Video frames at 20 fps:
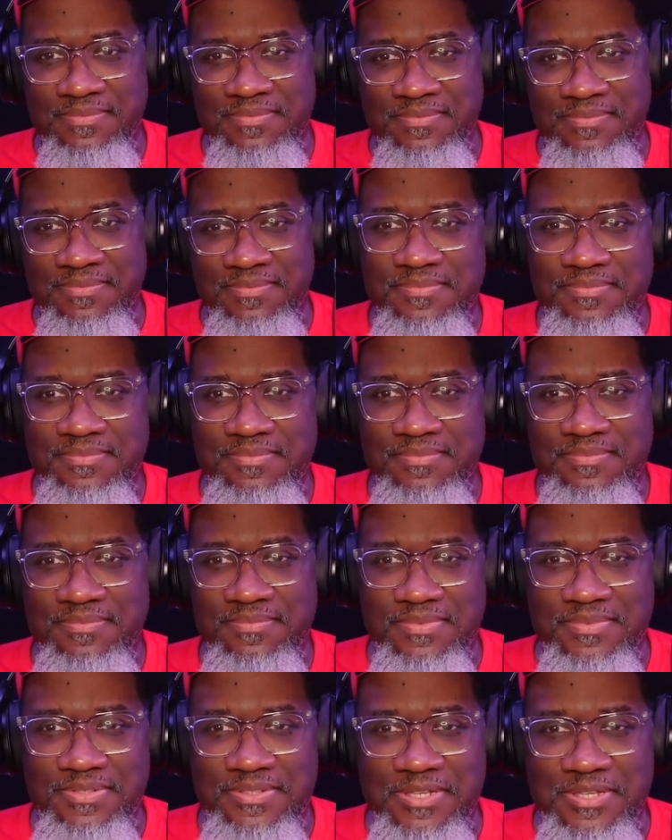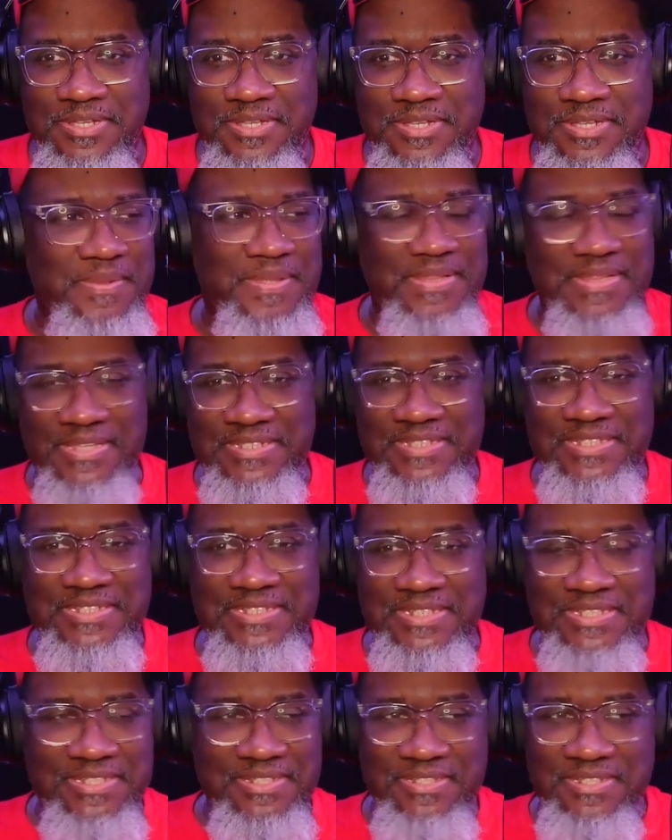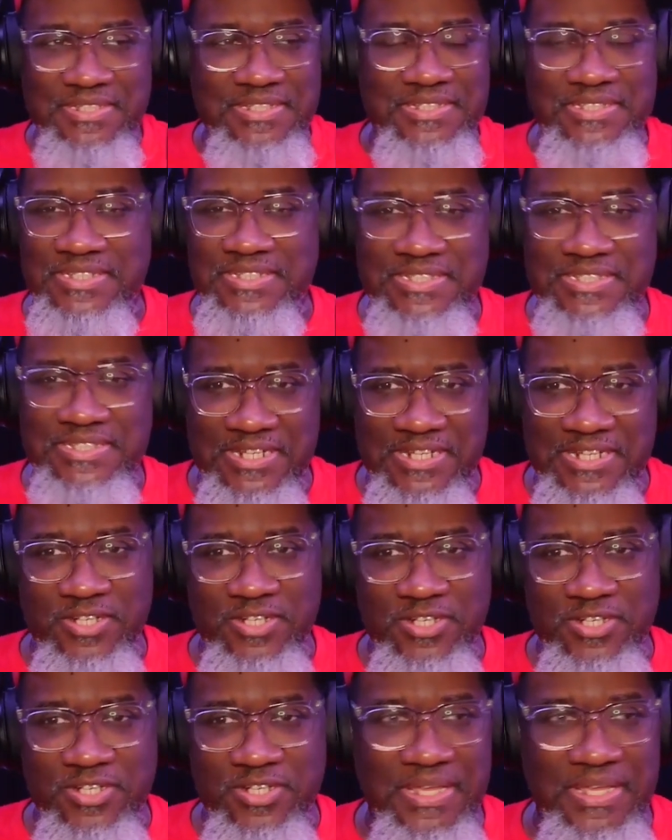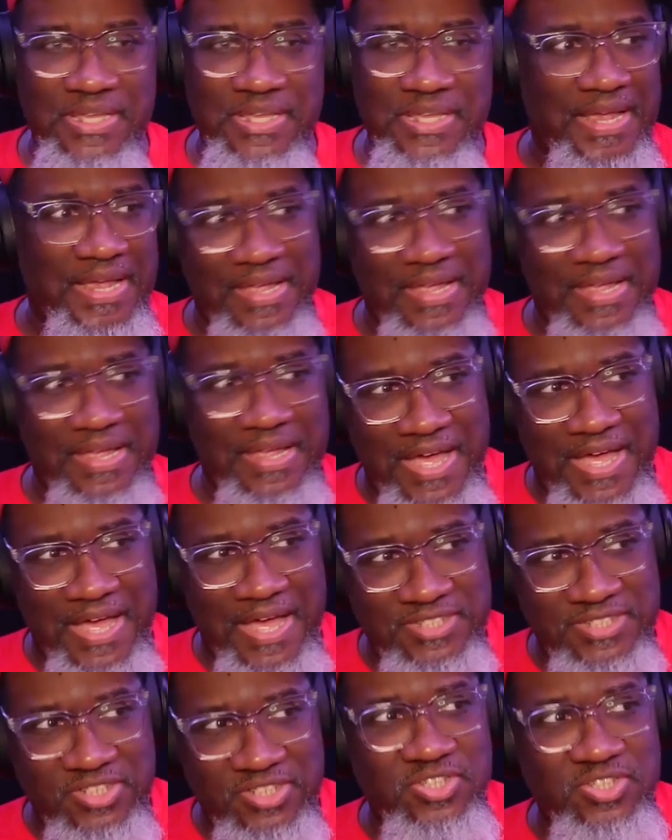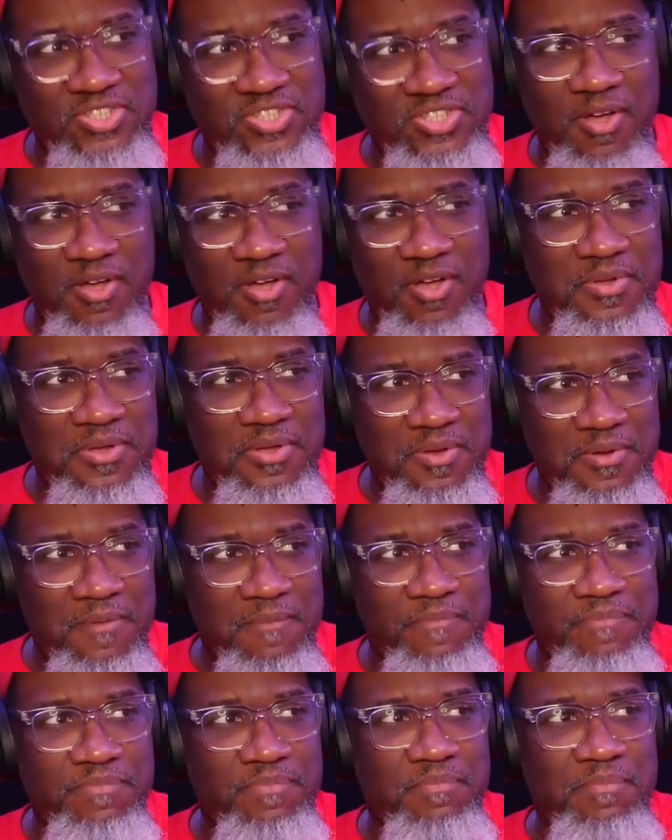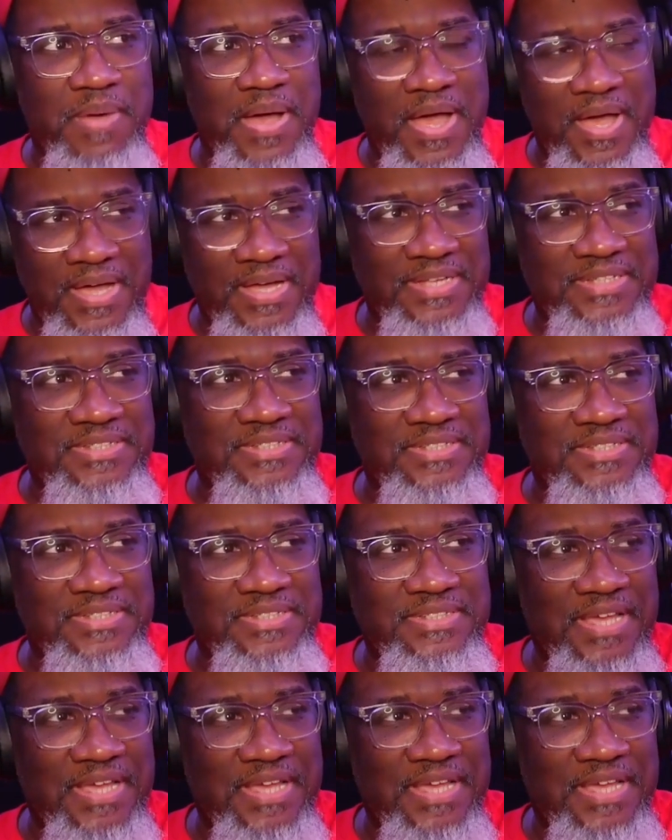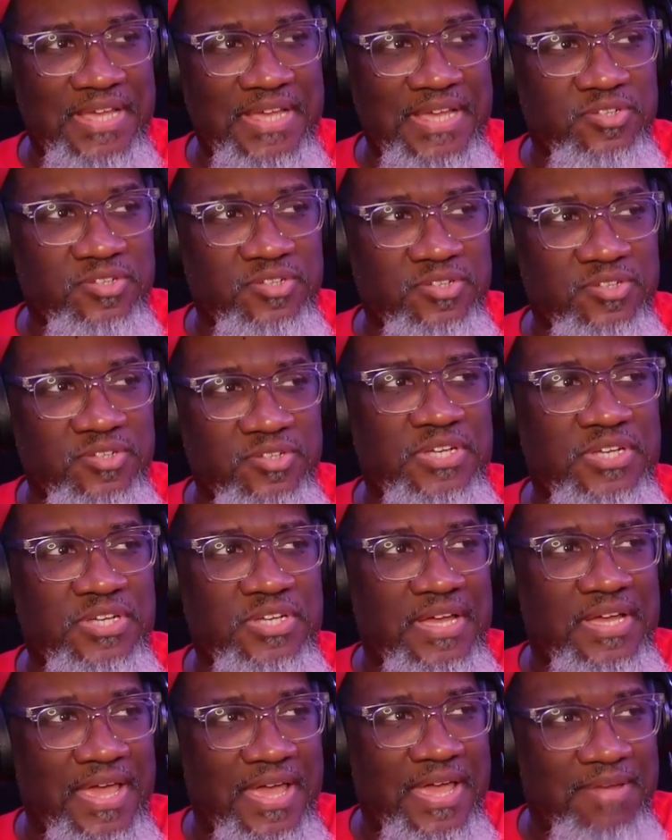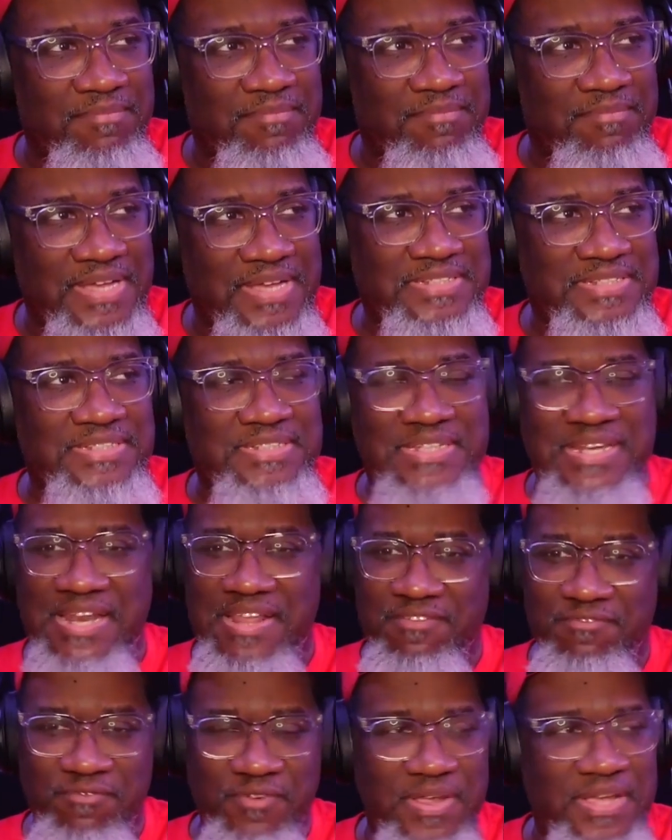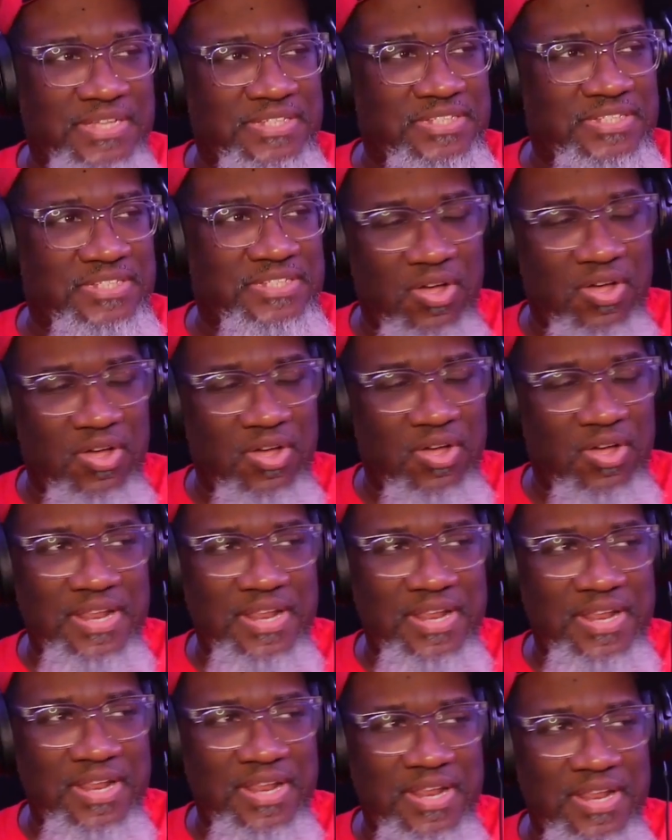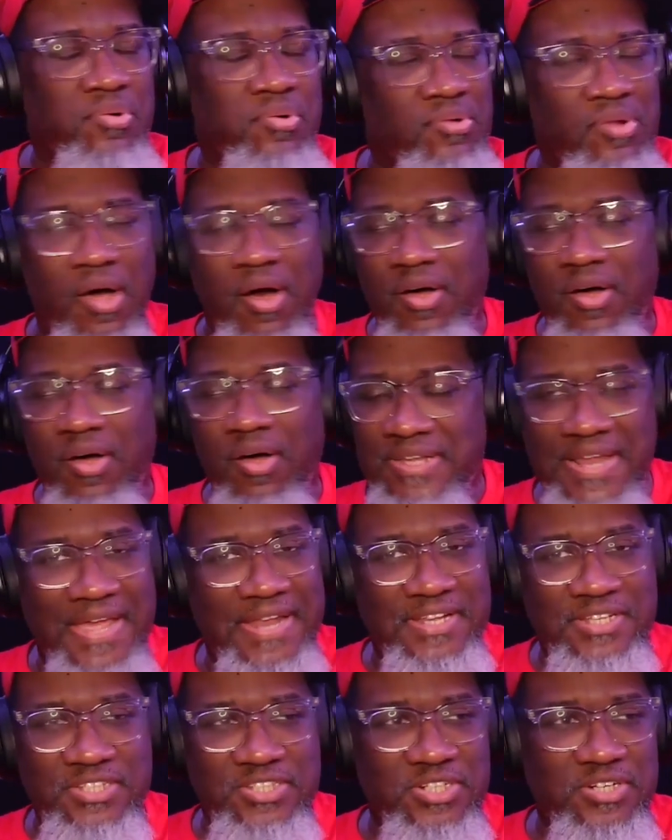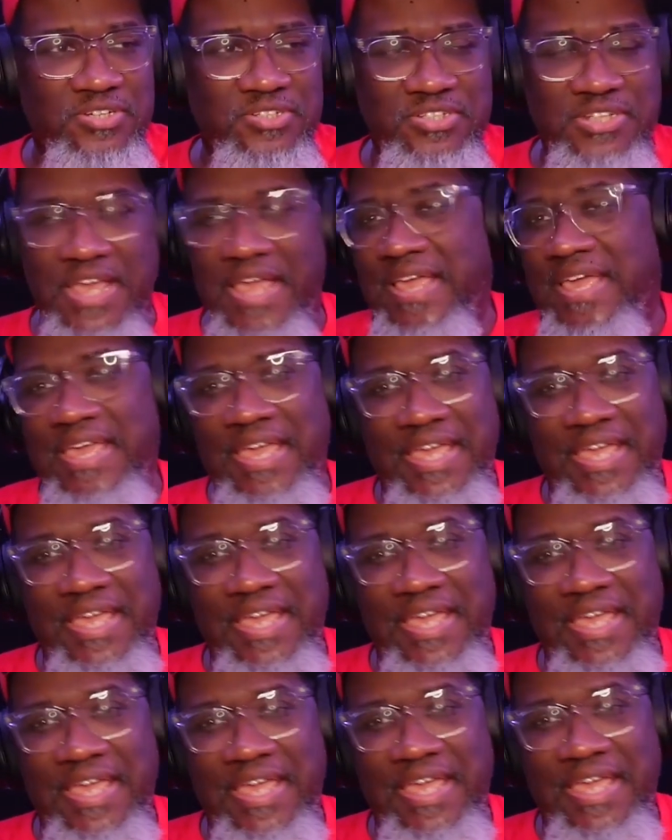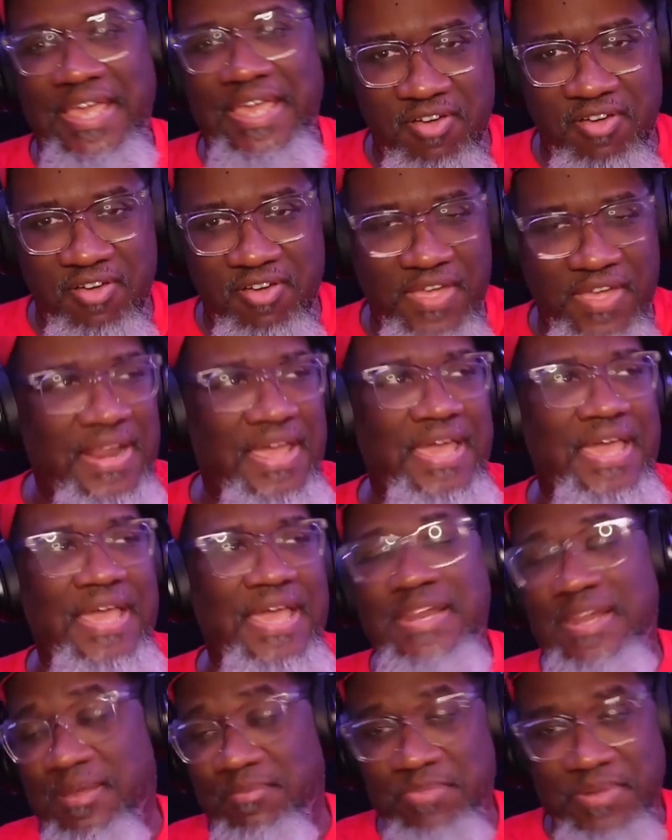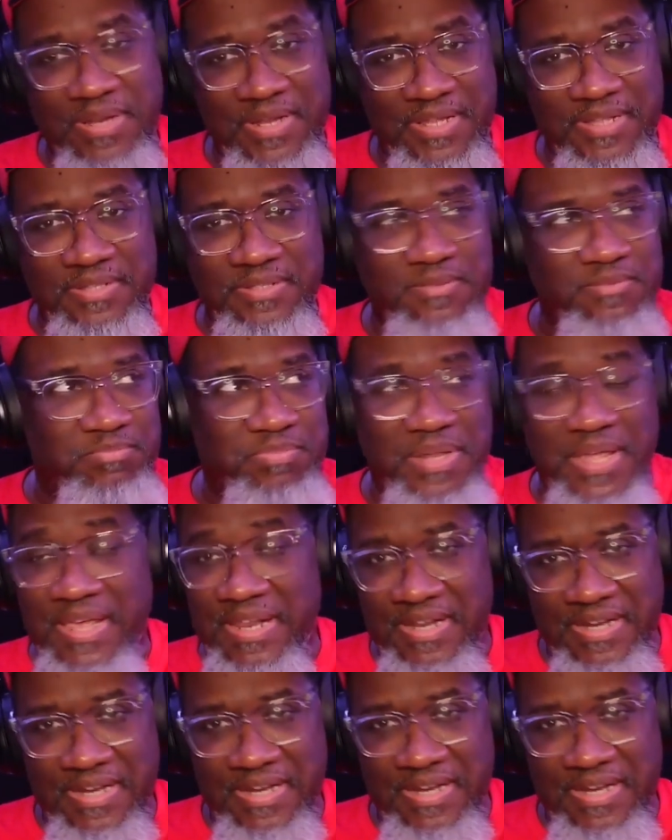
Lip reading: You know what I mean? This isn't a new thing. Like I saw my aunts and uncles and cousins and their friends and all that pull all of that in church and get kicked off, and they ended up playing in the